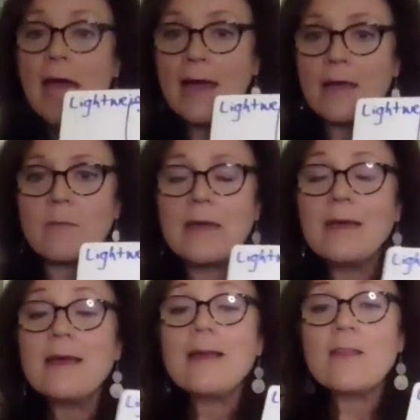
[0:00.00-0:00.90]
time.
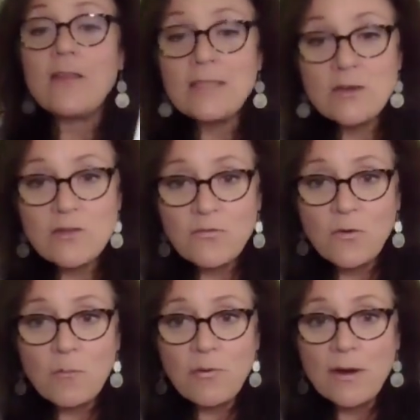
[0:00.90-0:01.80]
These are the
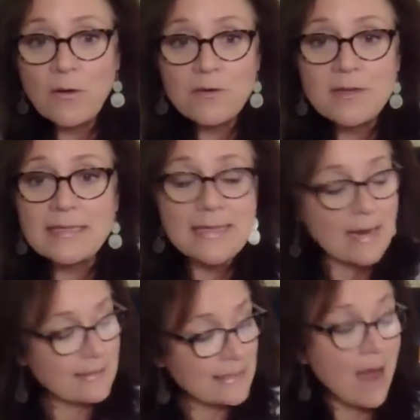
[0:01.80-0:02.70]
4 priorities,
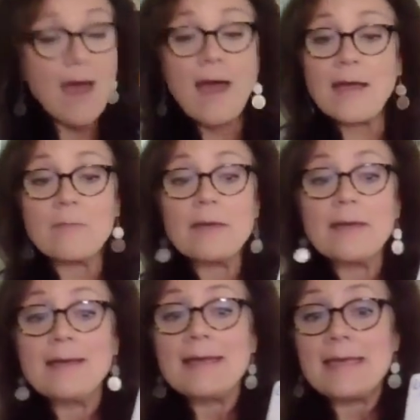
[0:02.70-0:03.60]
and time
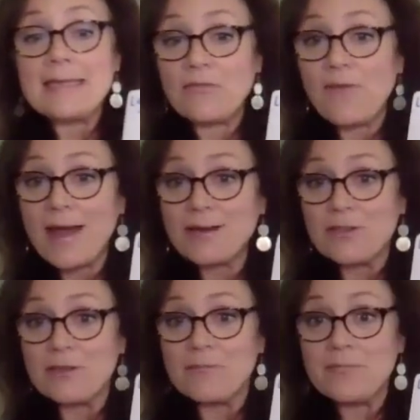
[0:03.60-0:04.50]
is a
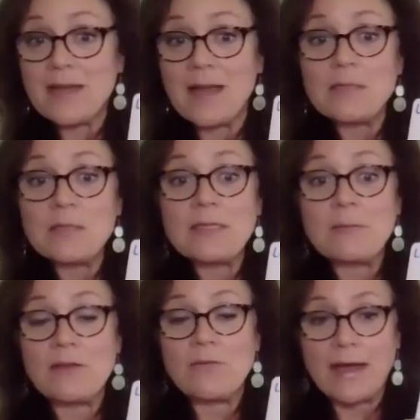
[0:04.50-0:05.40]
factor. Time is going to
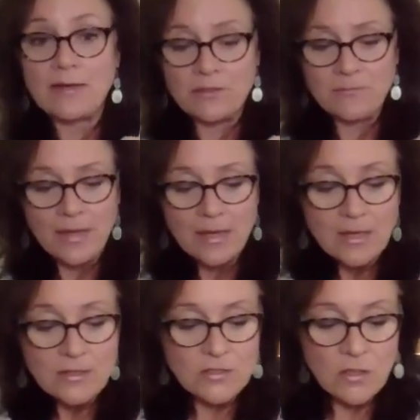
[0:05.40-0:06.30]
be a factor.
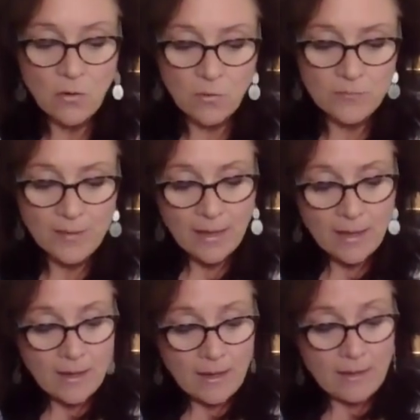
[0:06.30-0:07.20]
So
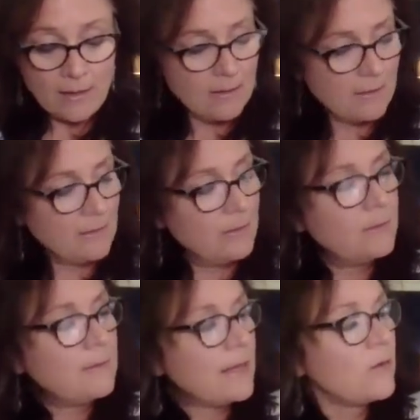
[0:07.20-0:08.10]

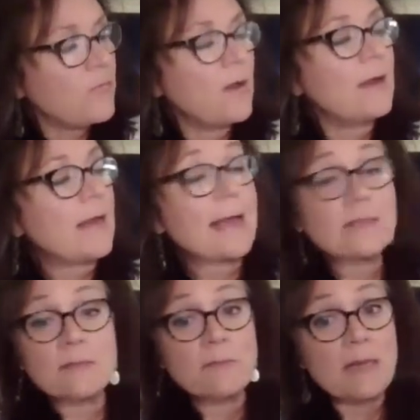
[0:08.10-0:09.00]
if,
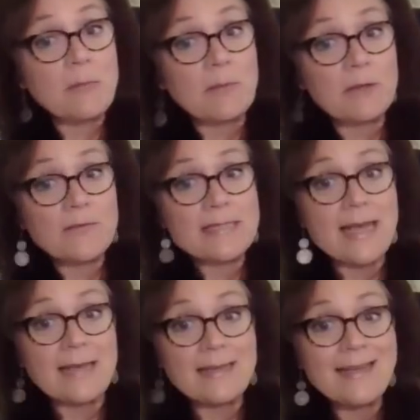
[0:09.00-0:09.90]
as many people have
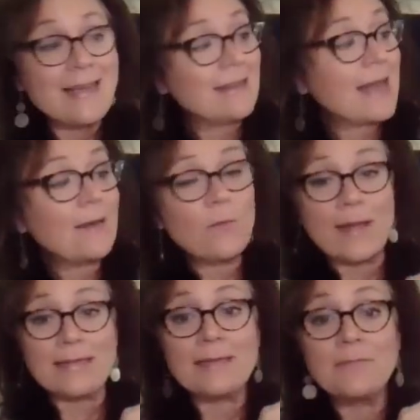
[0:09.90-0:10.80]
said,
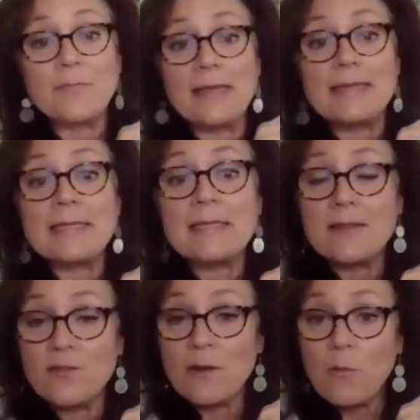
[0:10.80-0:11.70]
lightweight is
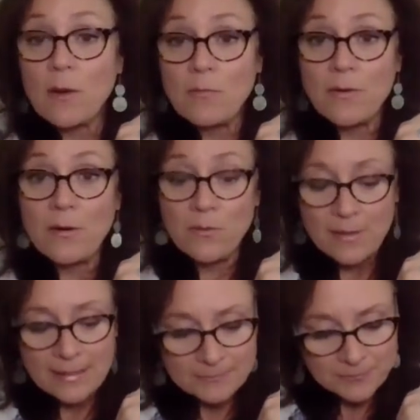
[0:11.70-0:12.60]
the number 1
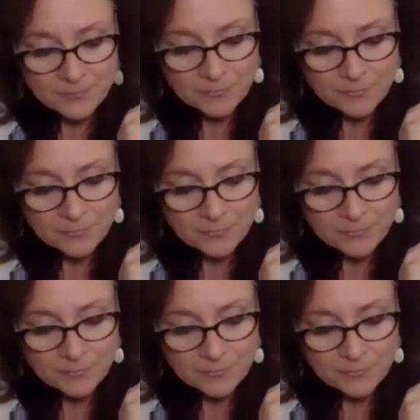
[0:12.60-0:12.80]
priority,